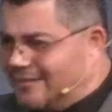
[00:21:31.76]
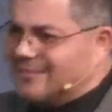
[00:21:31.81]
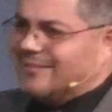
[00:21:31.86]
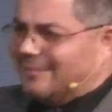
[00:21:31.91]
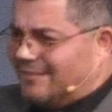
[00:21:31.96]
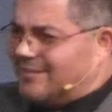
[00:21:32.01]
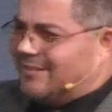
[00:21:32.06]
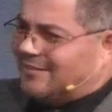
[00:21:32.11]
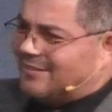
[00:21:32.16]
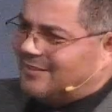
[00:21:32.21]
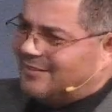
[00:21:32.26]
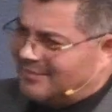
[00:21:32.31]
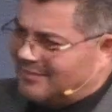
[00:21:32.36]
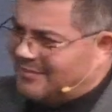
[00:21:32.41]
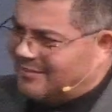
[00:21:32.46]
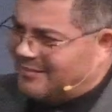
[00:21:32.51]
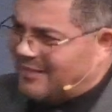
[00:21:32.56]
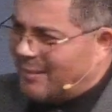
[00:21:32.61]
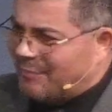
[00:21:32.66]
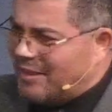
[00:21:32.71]
Uh,
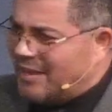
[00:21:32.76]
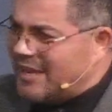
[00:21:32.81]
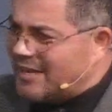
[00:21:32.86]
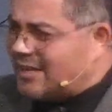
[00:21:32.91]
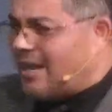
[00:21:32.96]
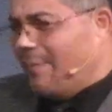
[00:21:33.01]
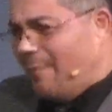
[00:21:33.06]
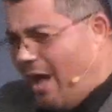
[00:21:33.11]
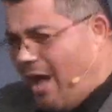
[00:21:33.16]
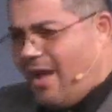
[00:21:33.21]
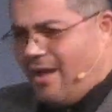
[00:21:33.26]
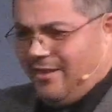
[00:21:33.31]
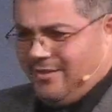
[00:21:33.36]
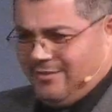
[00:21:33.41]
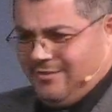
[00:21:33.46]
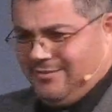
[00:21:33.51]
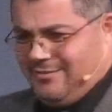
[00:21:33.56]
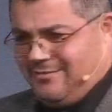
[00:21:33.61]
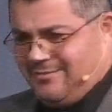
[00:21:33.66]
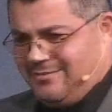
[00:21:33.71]
I mean, come
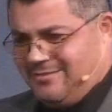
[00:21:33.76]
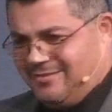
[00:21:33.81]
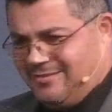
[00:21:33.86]
on.